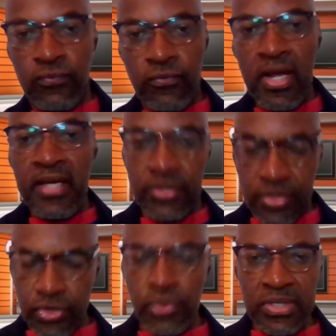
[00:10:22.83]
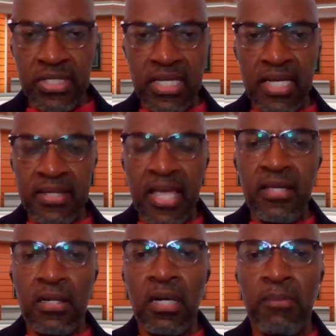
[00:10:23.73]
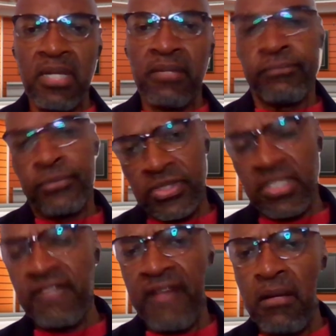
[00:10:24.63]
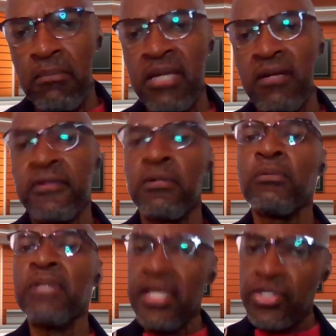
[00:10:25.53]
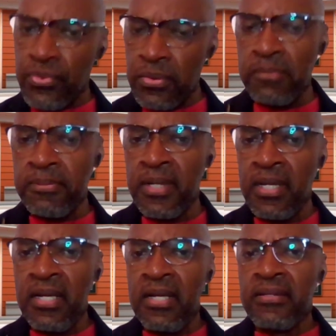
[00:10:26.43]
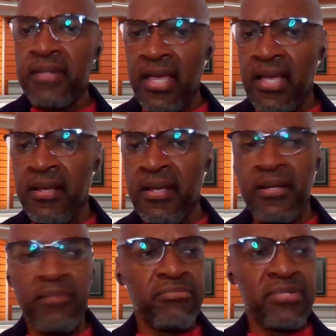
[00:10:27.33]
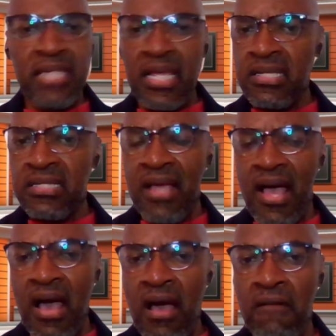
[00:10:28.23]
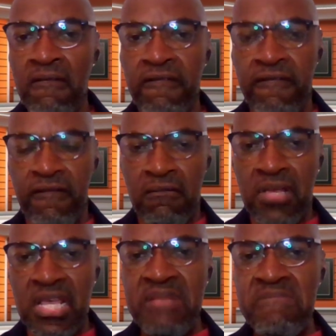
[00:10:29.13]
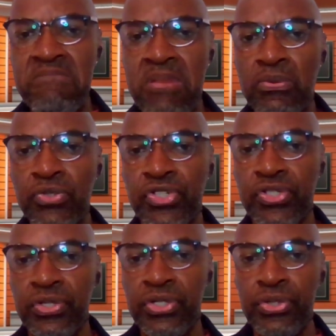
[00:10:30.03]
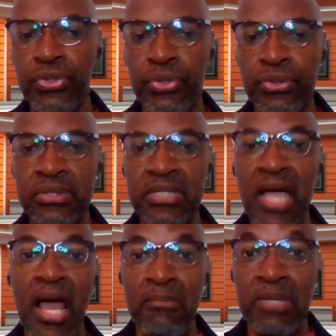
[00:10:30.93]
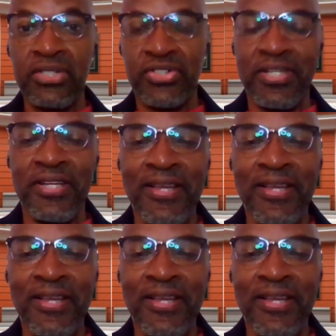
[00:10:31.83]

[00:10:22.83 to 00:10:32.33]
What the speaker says: right? Choosing to date younger men. She found men of her own age group. They tended to have emotional damage.